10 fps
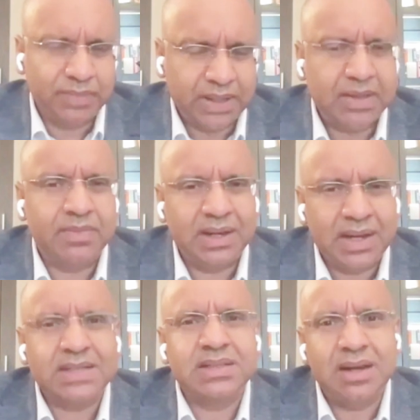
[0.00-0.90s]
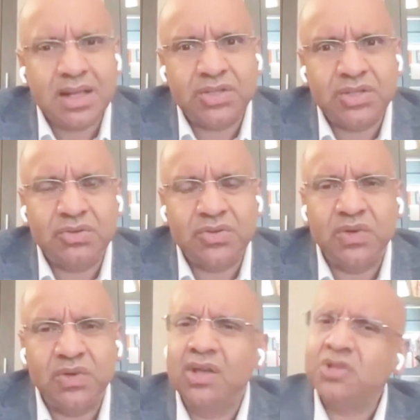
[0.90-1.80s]
becoming less and less
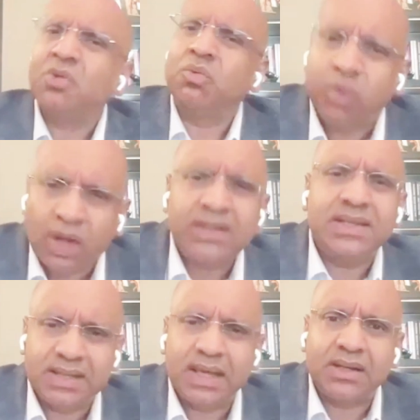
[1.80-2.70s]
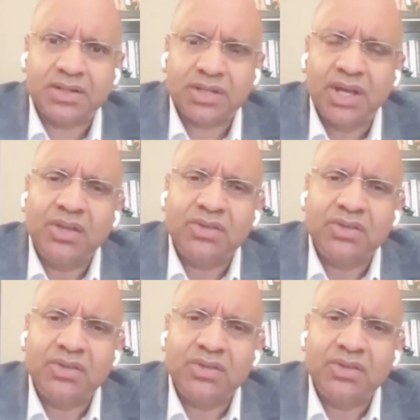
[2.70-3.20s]
useful. So what is it?